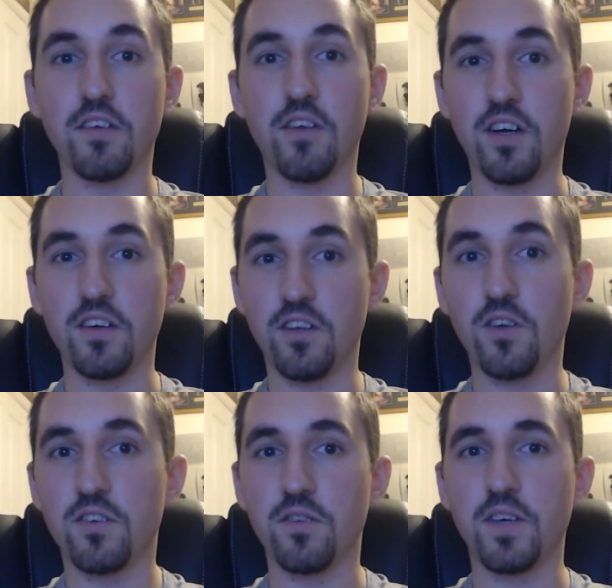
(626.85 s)
there are
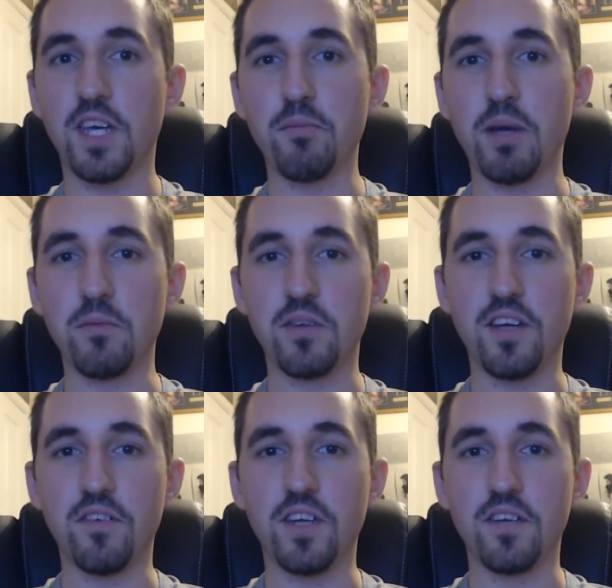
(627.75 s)
lots of key members
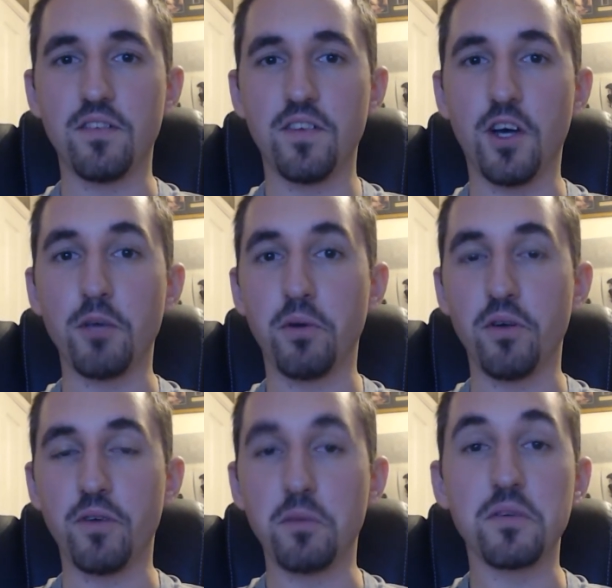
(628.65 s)
here and in high
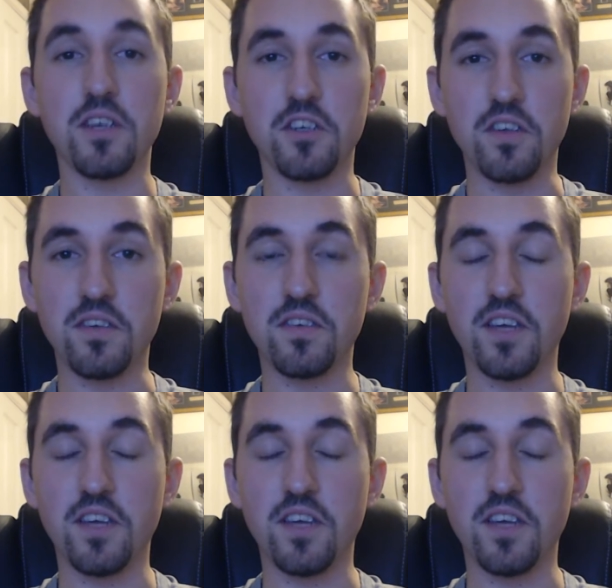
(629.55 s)
profile positions,